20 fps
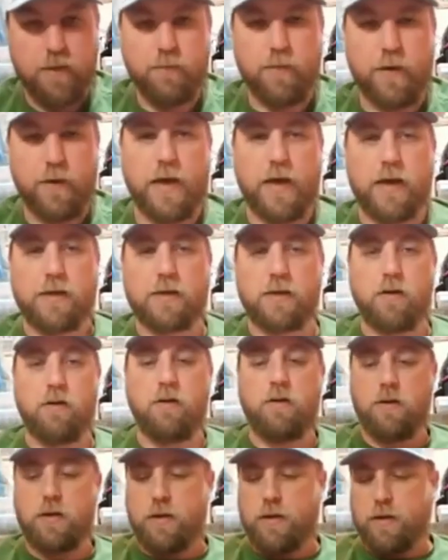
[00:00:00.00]
But yeah, so
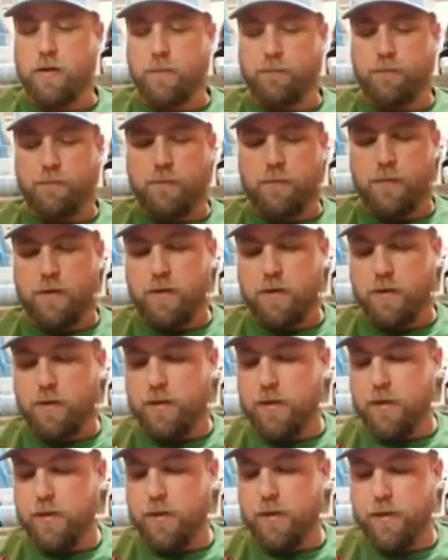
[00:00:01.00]

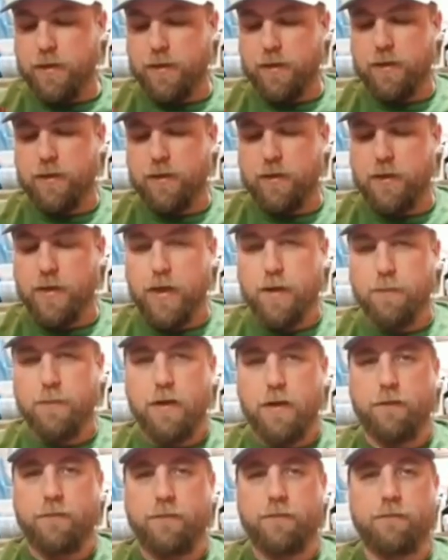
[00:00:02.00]
I mean,
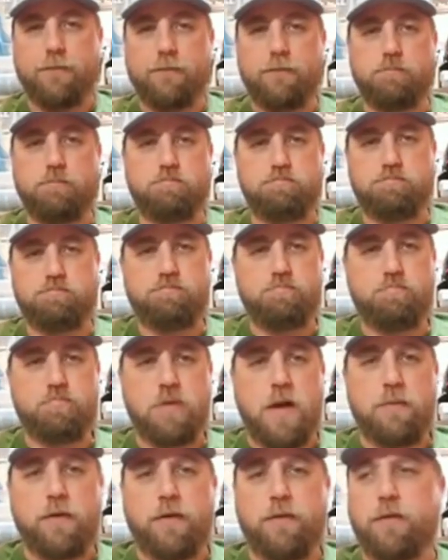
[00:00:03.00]
I'll
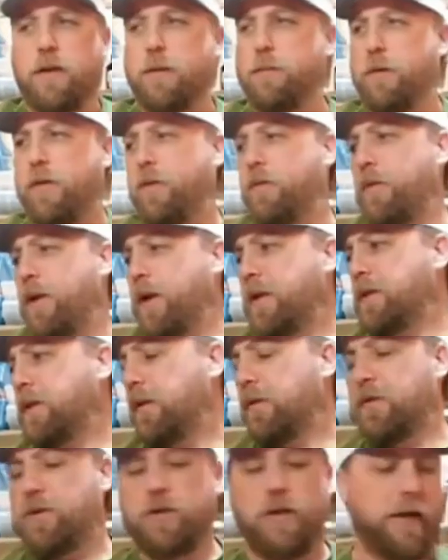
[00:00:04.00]
probably flip a 3/8
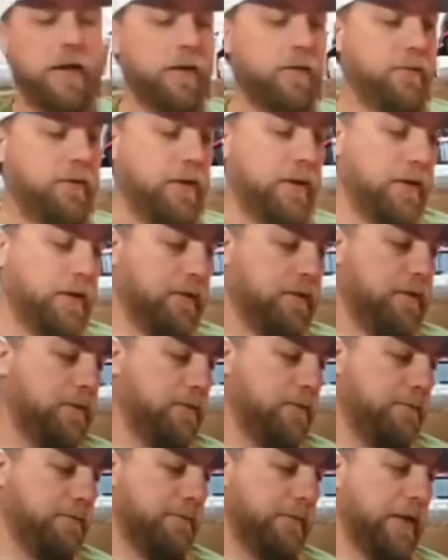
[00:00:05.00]
ounce jig with a.
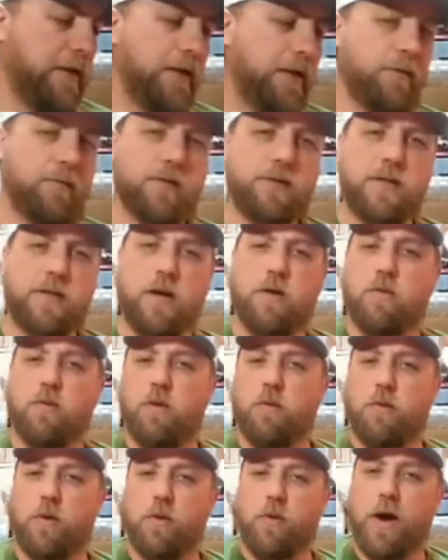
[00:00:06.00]
We'll see how
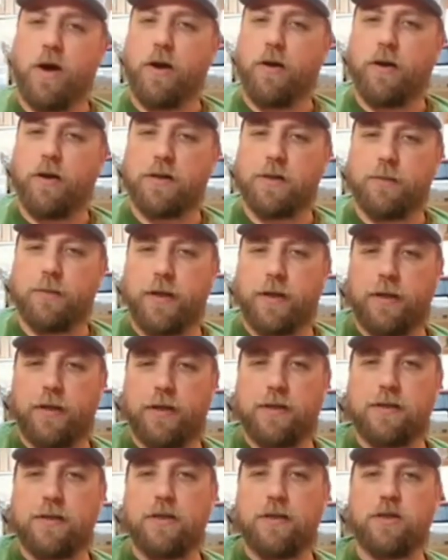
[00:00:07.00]
warm the water is and make a
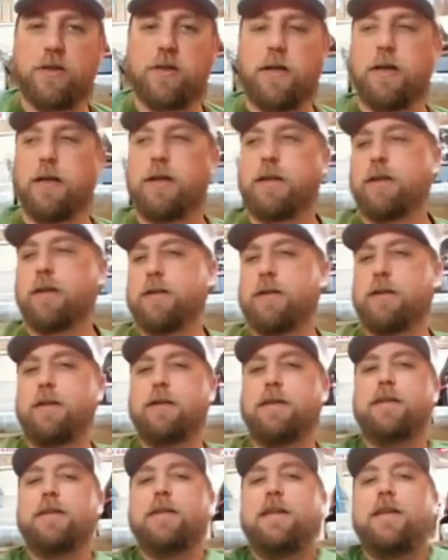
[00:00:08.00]
decision on
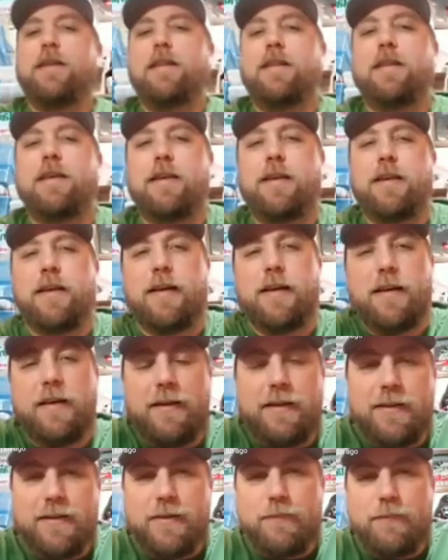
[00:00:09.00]
the
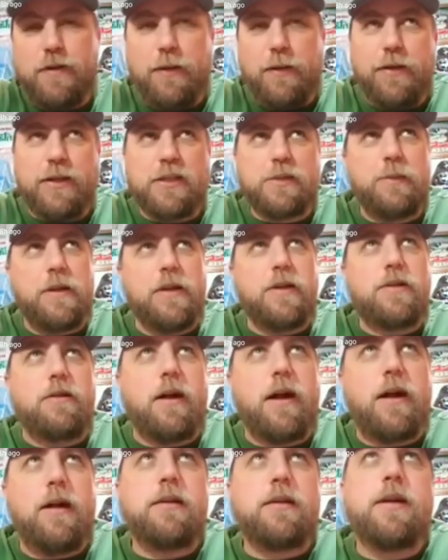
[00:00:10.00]
probably a speed
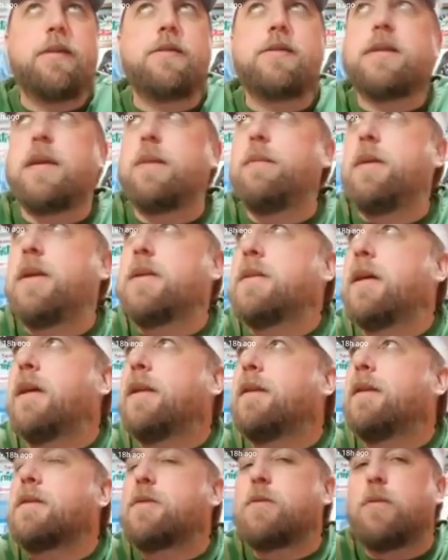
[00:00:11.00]
crawl. I would say based
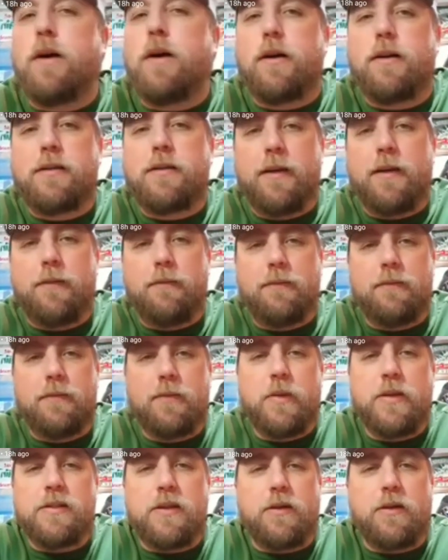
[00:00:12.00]
on this water temp. It
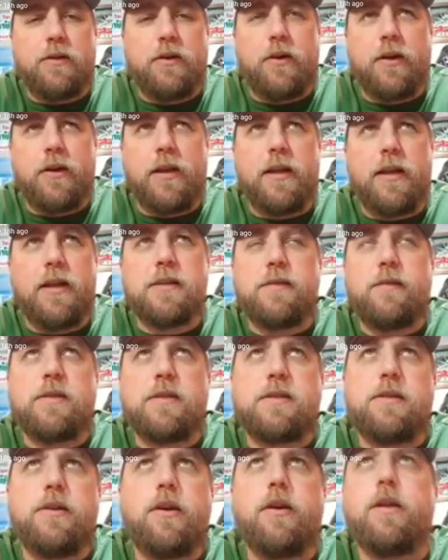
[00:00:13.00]
depends how dirty it is. If
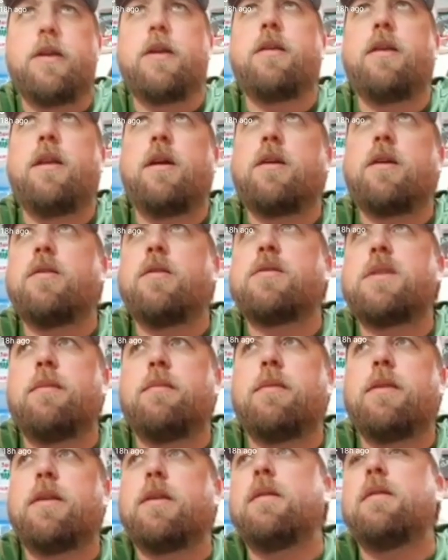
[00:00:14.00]
it's dirtier, then I'll go
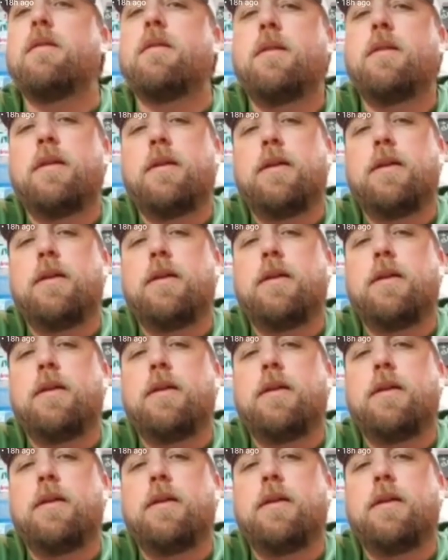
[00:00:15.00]
something a little